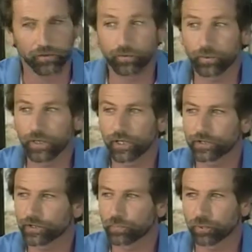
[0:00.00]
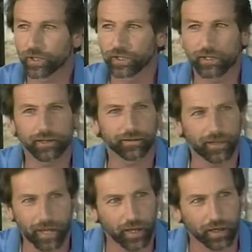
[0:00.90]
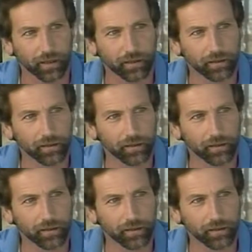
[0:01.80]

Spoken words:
So we asked you to play again today.